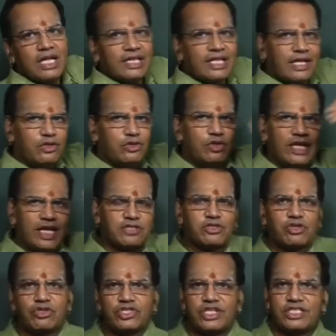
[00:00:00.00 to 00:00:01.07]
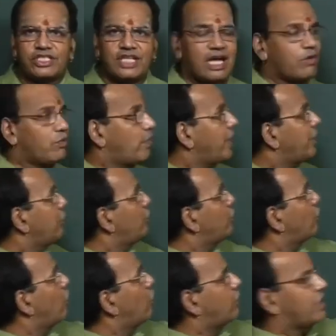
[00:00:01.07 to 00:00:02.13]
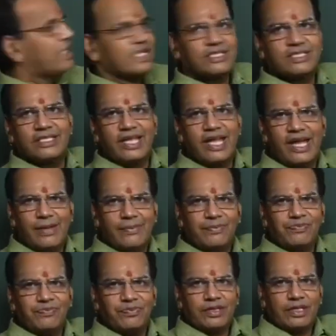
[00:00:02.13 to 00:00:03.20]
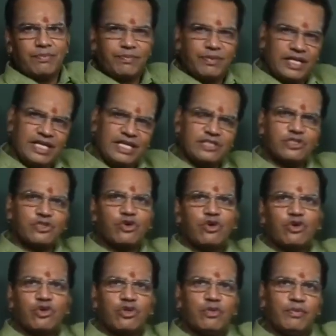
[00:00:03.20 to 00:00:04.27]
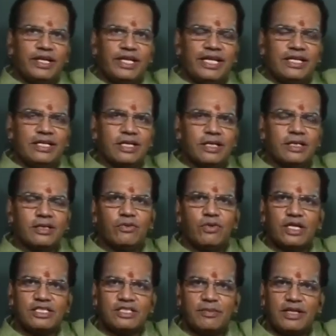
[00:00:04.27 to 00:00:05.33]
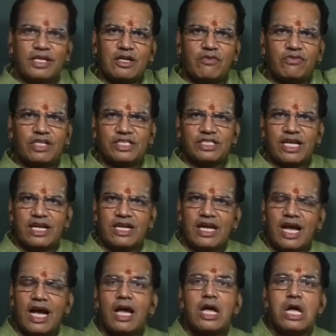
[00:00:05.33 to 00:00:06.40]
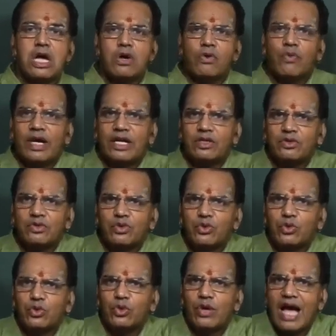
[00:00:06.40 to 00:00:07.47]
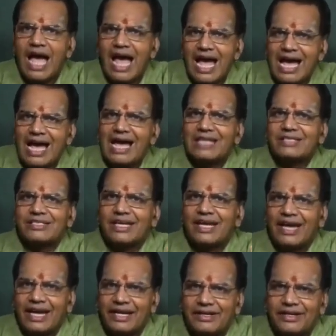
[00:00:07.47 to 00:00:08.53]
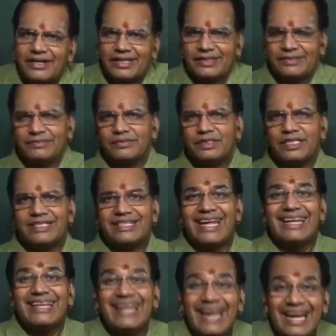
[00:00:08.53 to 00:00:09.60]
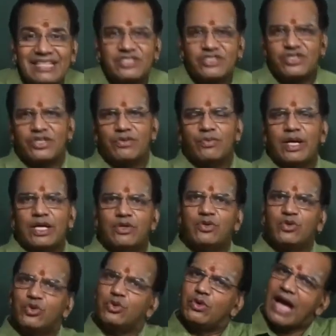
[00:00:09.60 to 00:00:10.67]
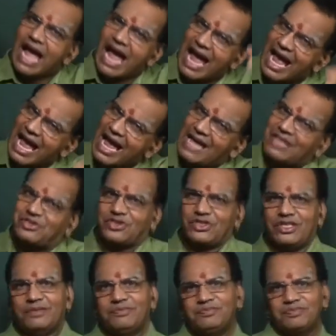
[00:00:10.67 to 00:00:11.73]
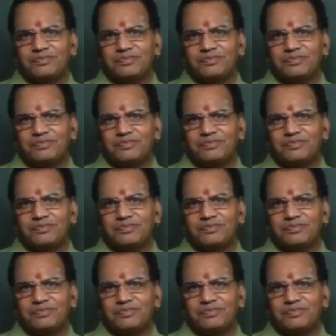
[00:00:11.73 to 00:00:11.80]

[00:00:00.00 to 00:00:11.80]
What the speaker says: Then your next question, sir, why you wrote yasya? Please go to the meaning. What is the meaning of dashananaha? One who has head. 10 heads, one who has. So